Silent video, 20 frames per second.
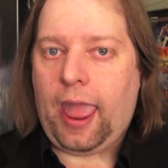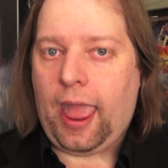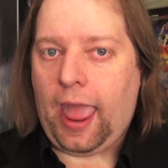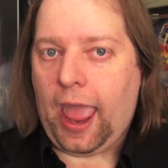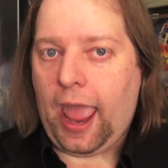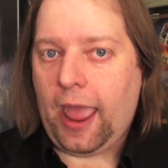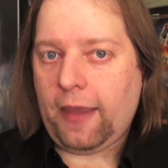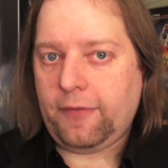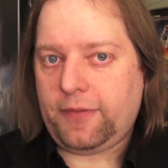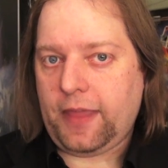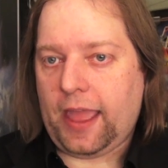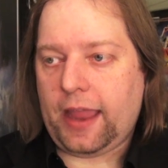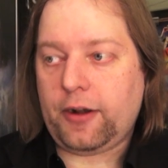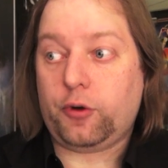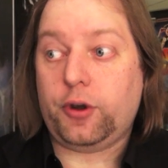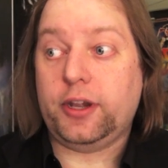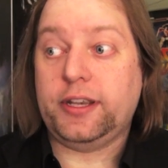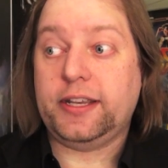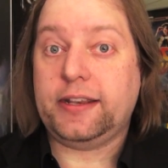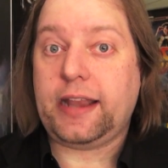have that,
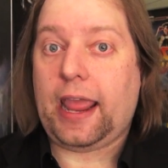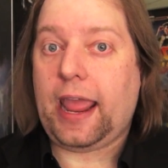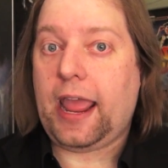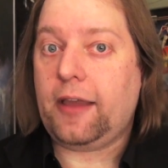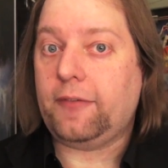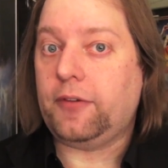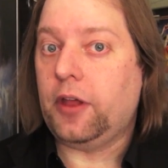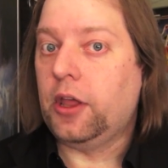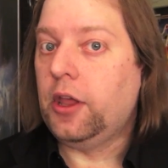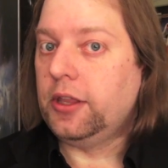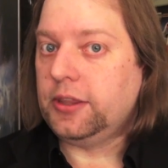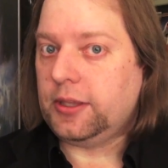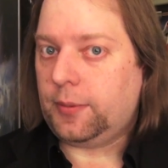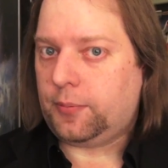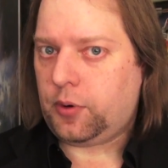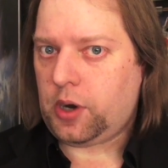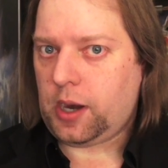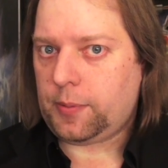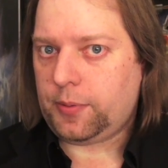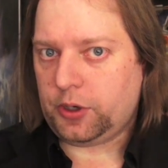or he didn't have the
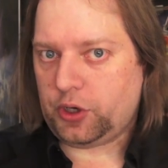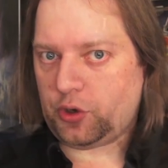proper